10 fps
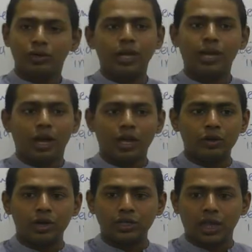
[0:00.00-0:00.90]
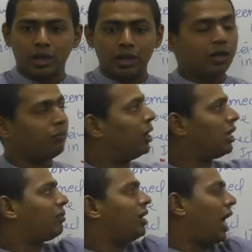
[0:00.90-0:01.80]
India, you understand?
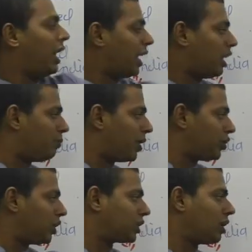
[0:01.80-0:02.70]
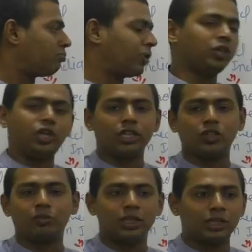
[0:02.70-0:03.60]
But if the directly purchase company
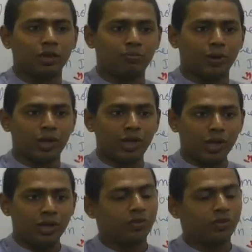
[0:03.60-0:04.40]
shares of this company,